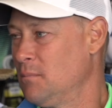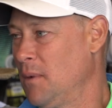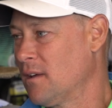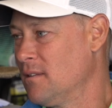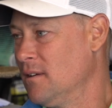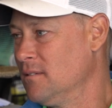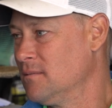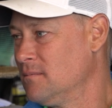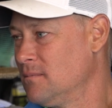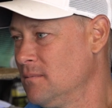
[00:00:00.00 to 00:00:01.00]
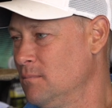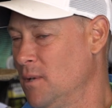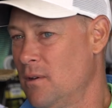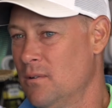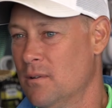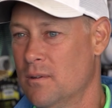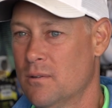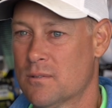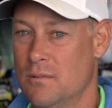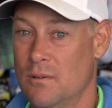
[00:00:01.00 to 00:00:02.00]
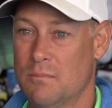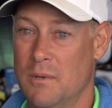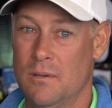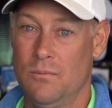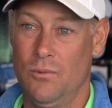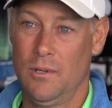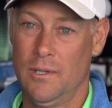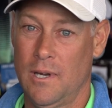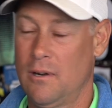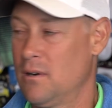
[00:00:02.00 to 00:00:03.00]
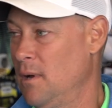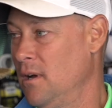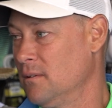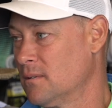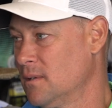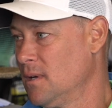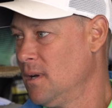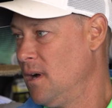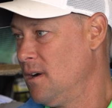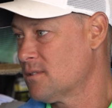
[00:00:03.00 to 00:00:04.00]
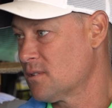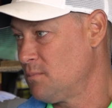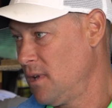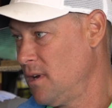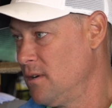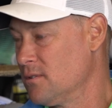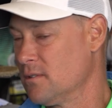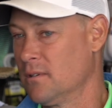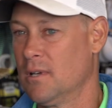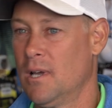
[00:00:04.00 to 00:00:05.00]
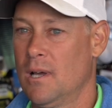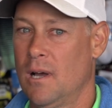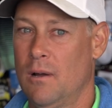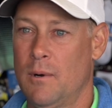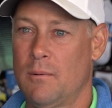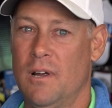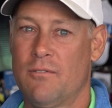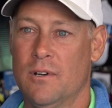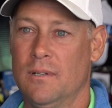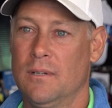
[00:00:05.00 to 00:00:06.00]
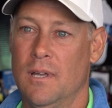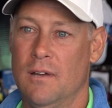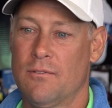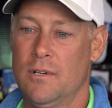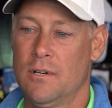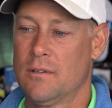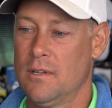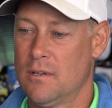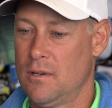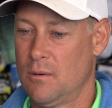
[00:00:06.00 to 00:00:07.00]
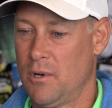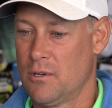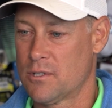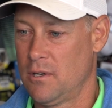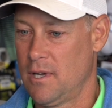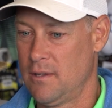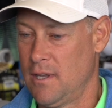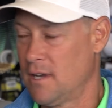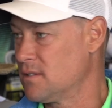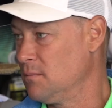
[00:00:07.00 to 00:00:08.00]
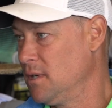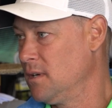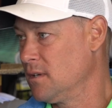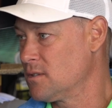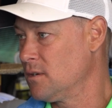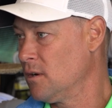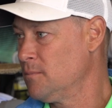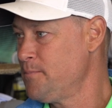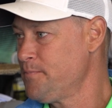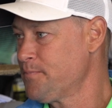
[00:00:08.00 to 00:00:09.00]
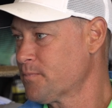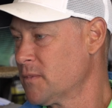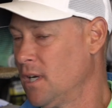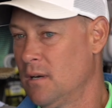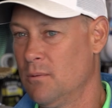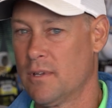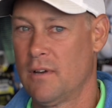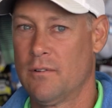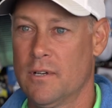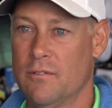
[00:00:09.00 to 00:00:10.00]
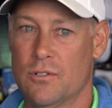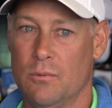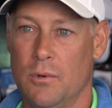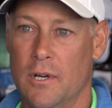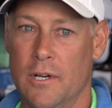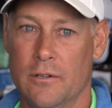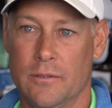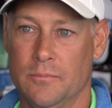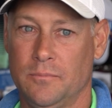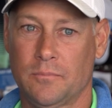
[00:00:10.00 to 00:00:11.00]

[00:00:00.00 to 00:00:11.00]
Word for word: it back then, but th- those those men really cared about us as players. And I remember every every year at the end of the year, Paul Schudel had the exit meetings, you know, um, with every individual player, and